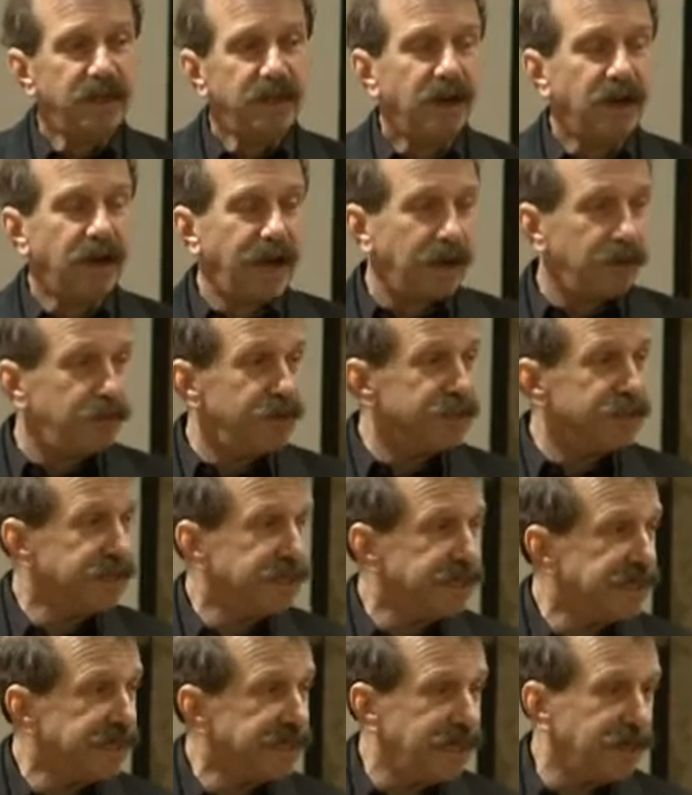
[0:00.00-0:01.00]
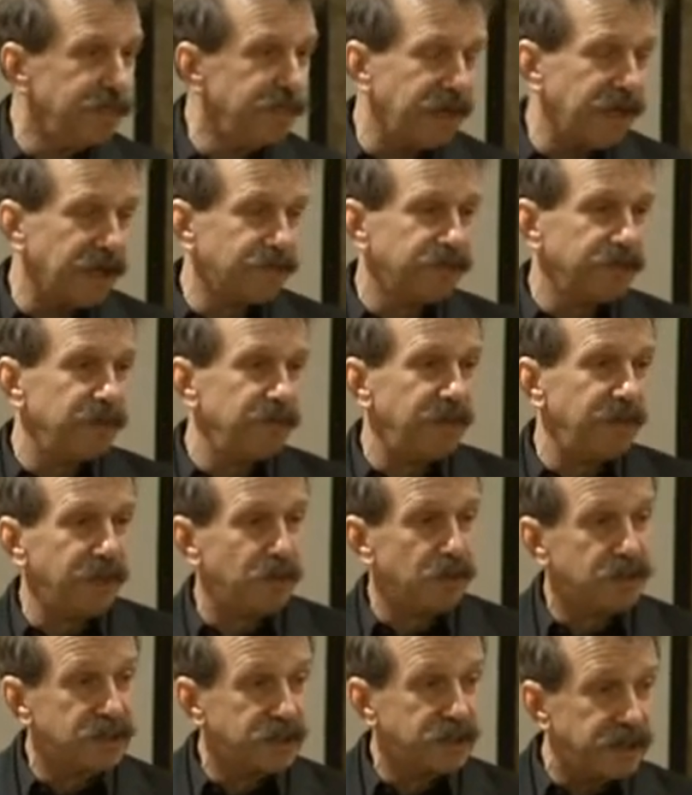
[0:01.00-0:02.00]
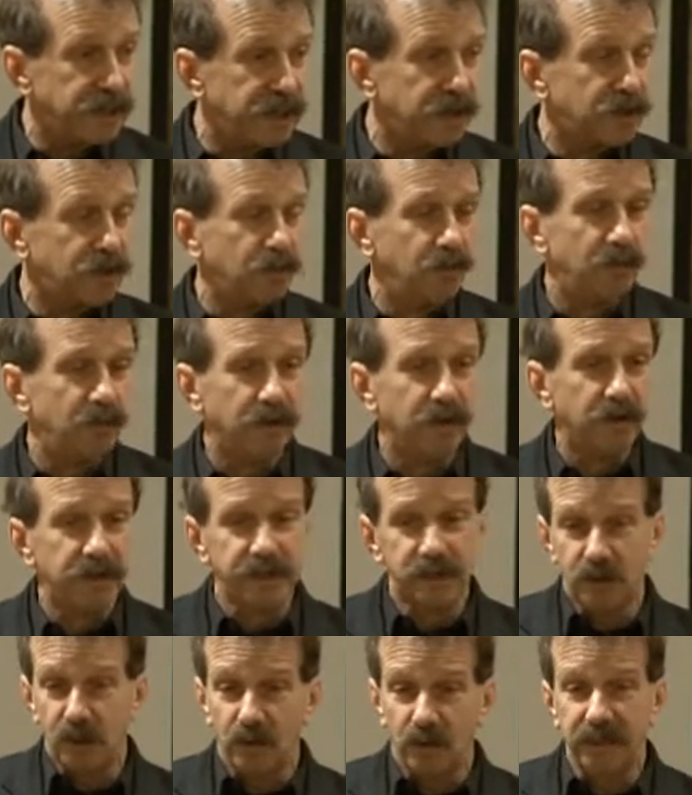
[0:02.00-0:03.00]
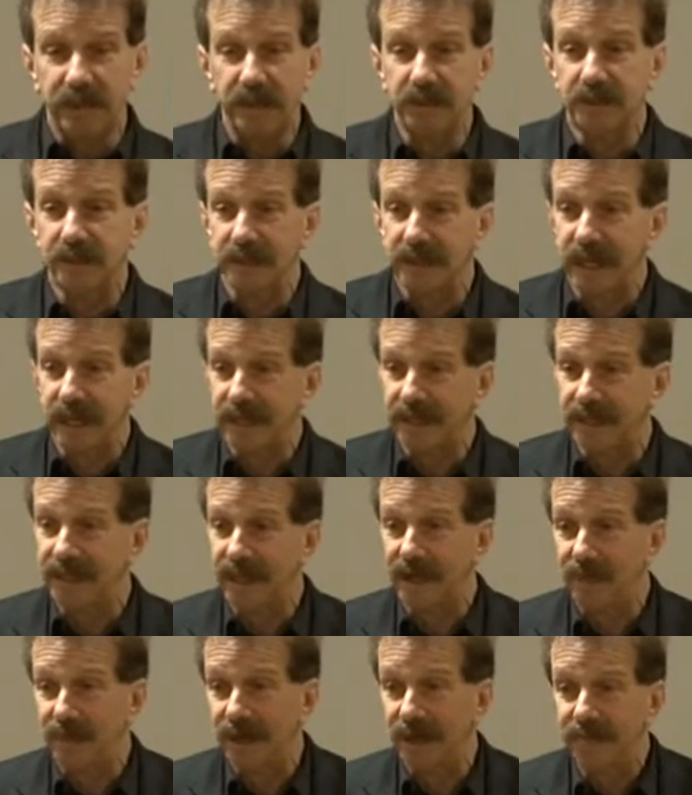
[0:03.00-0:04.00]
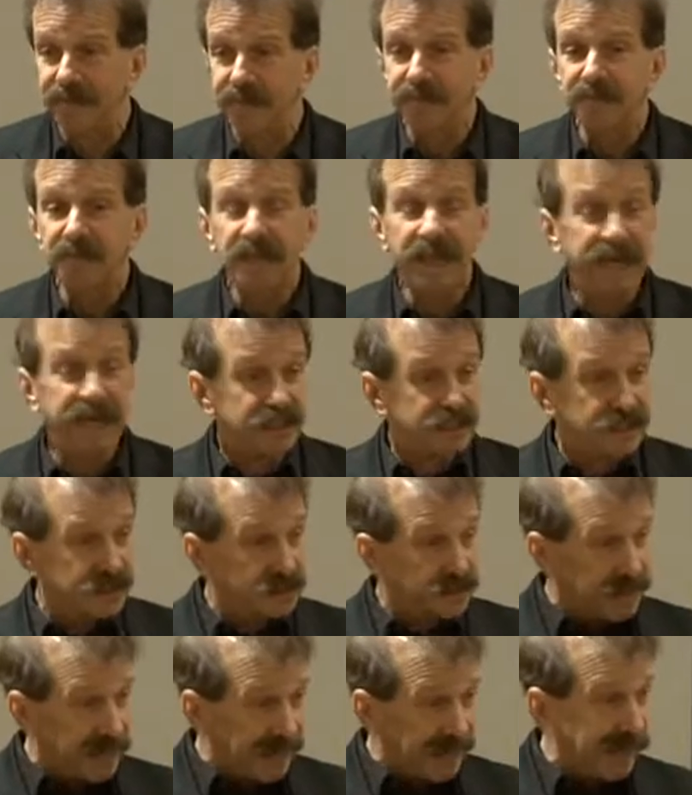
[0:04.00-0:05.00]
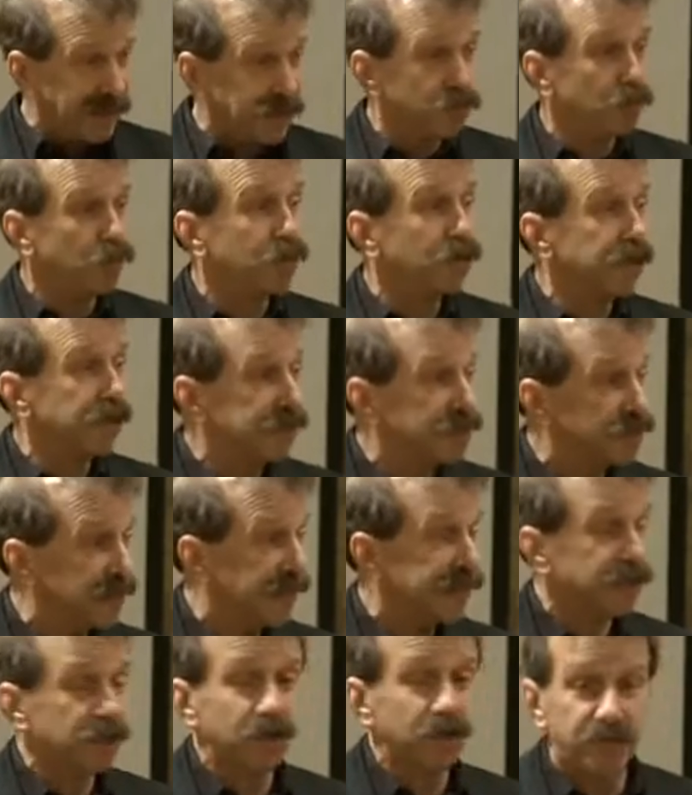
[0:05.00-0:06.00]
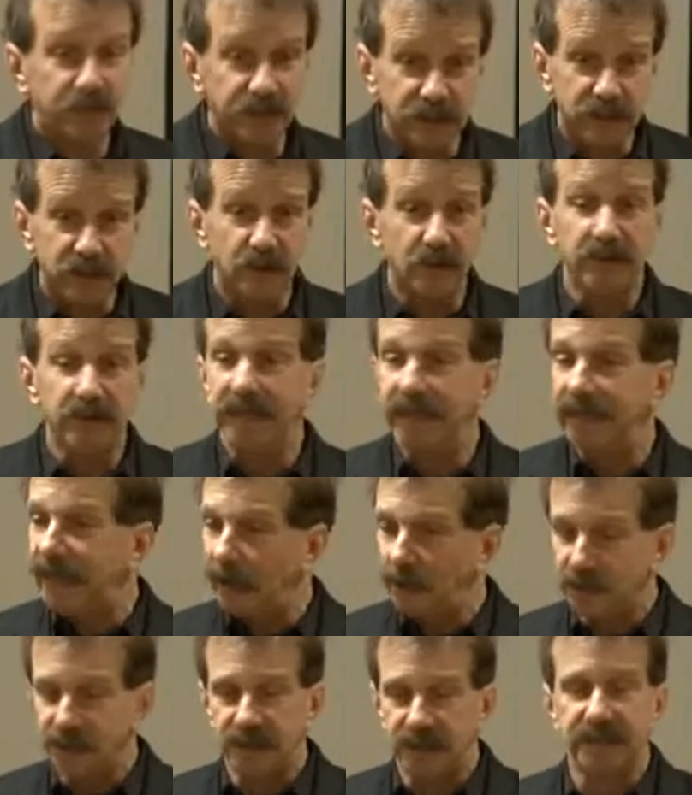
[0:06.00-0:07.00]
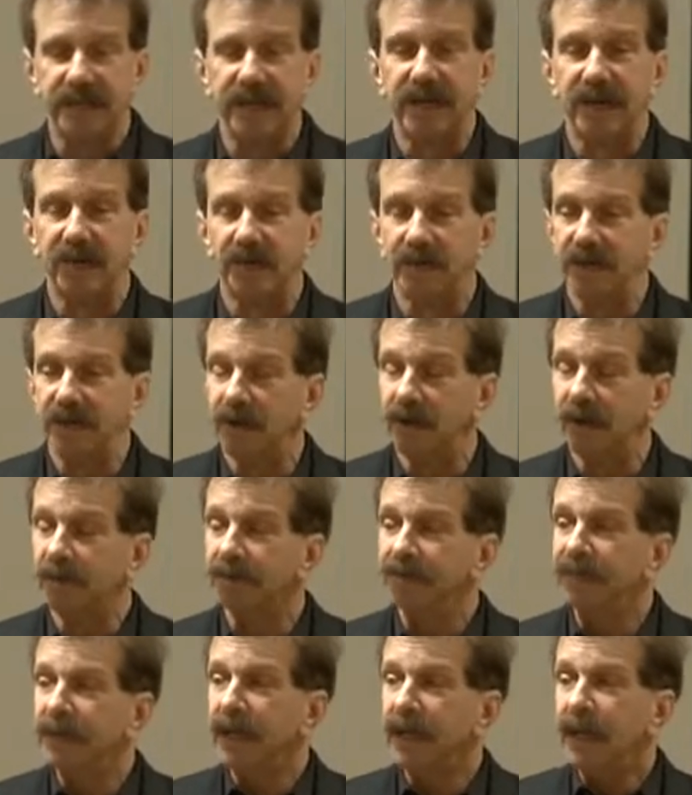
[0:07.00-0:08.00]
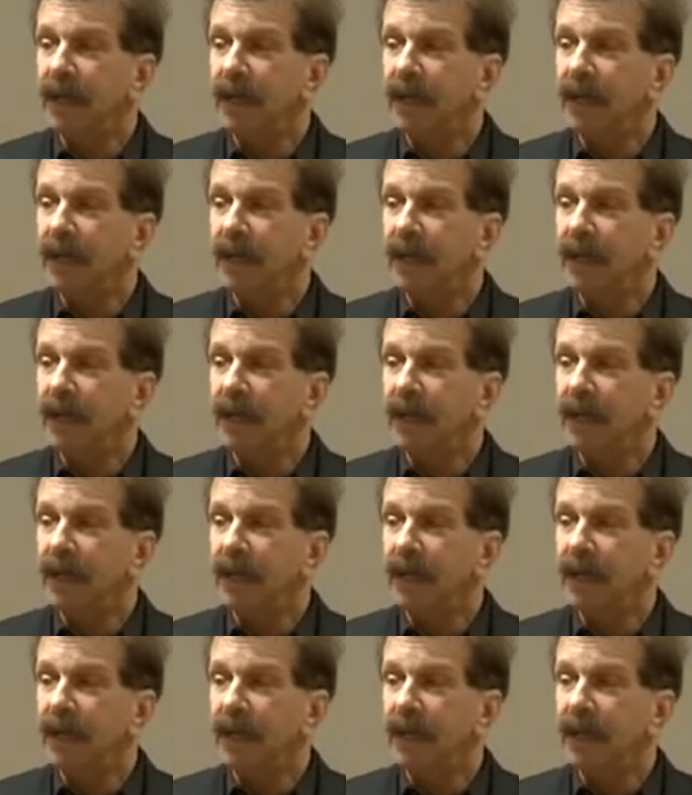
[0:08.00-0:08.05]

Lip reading: I recently came back from the Mayo Clinic where His Holiness the Dalai Lama has his annual executive physical. He announces that every year.